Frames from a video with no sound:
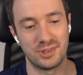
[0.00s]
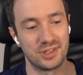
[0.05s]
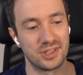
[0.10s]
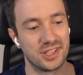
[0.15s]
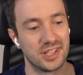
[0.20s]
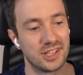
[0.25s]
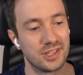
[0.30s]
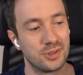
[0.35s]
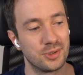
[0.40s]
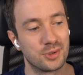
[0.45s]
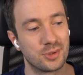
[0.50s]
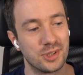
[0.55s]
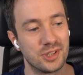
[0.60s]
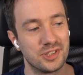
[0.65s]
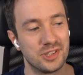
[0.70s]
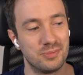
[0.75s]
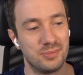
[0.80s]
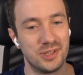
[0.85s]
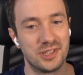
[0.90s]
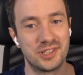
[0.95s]
the guy who
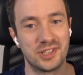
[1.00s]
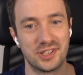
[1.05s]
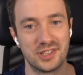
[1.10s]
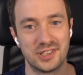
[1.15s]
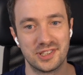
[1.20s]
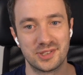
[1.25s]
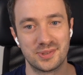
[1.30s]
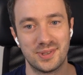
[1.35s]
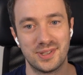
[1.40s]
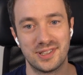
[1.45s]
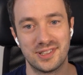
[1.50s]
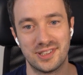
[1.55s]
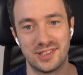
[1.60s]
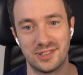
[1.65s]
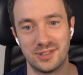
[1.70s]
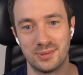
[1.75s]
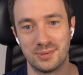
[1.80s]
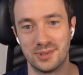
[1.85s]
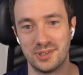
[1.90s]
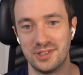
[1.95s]
created Bitcoin as well that
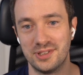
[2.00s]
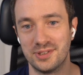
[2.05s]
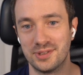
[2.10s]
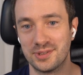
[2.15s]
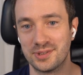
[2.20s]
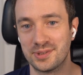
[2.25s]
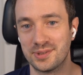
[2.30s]
nobody knows